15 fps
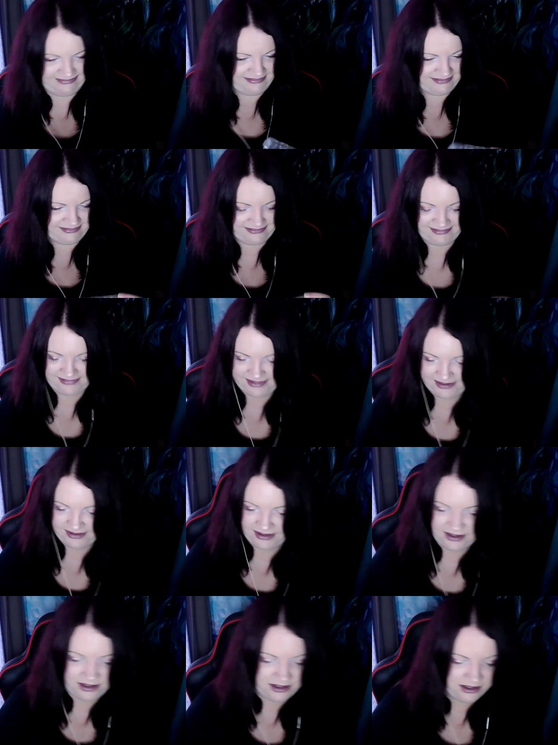
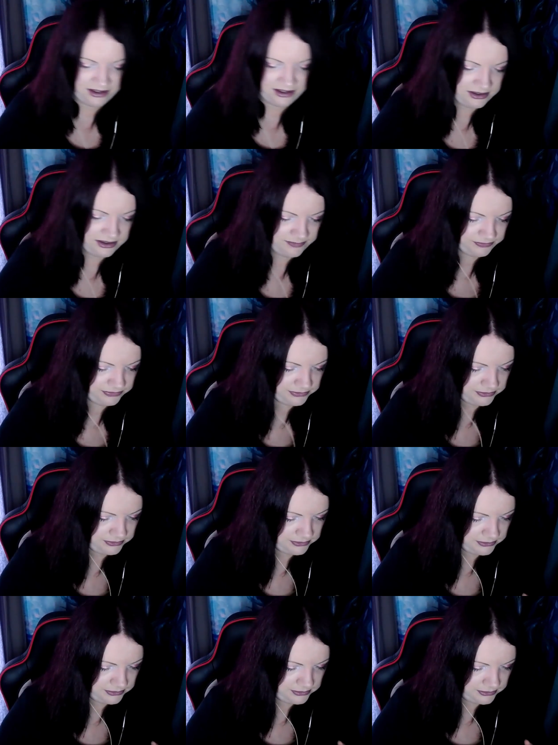
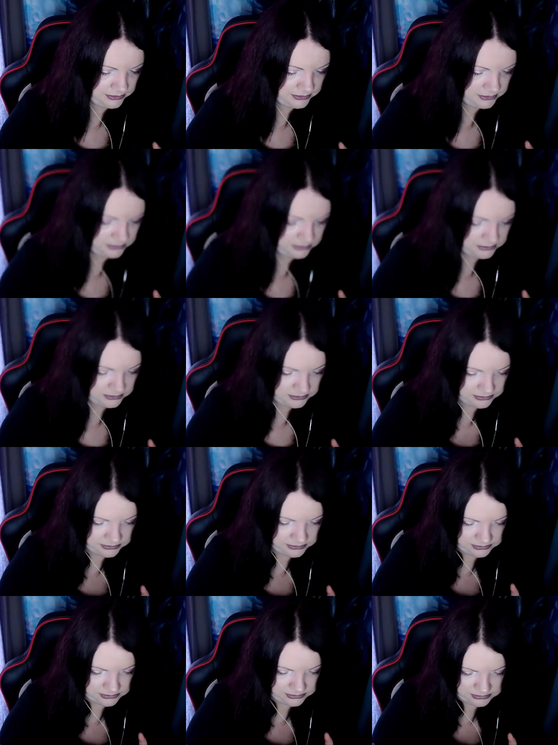
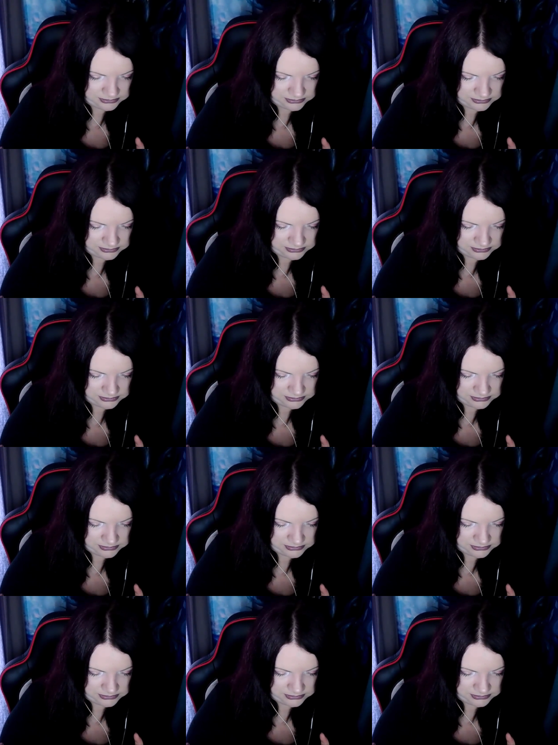(silence)